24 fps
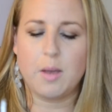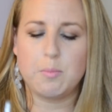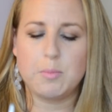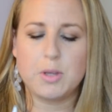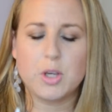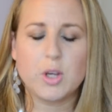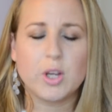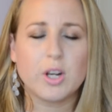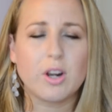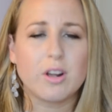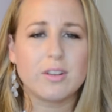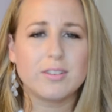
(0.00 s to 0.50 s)
You
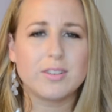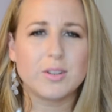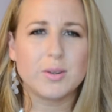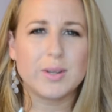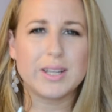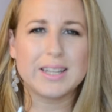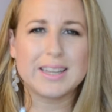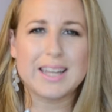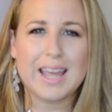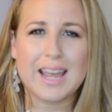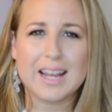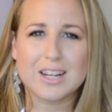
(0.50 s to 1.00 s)
can also
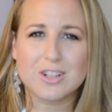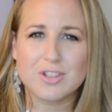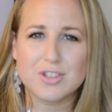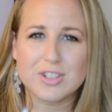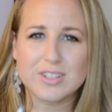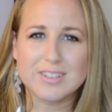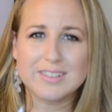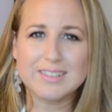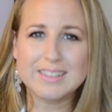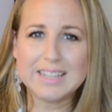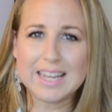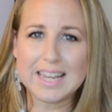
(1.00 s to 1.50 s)
get the extra
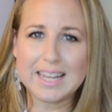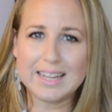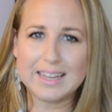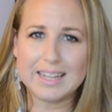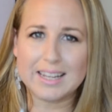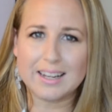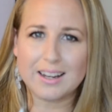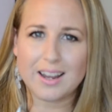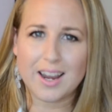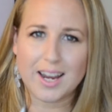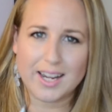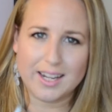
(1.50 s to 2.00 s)
skin
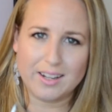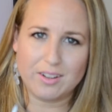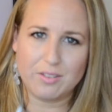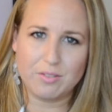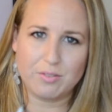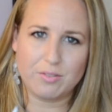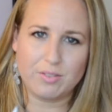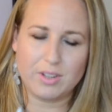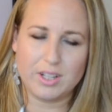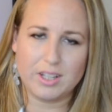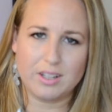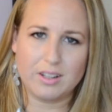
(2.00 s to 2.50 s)
that kind
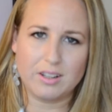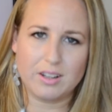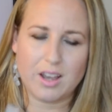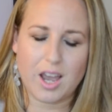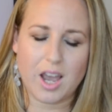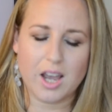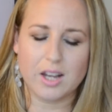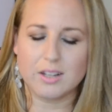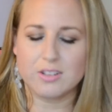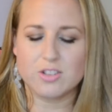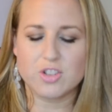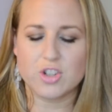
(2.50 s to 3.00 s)
of
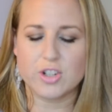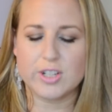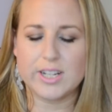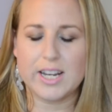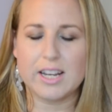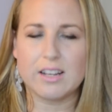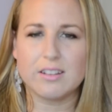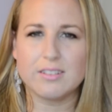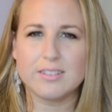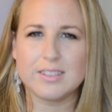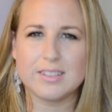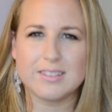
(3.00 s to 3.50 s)
hugs your
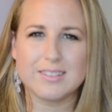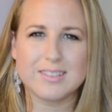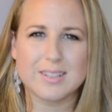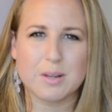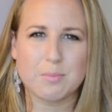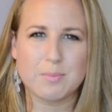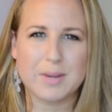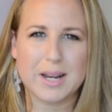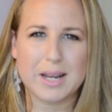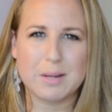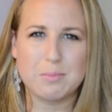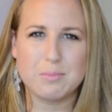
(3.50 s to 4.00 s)
nails, and
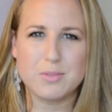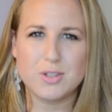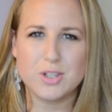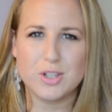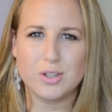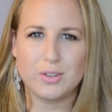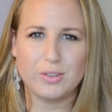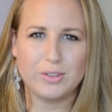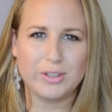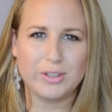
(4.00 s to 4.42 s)
sometimes you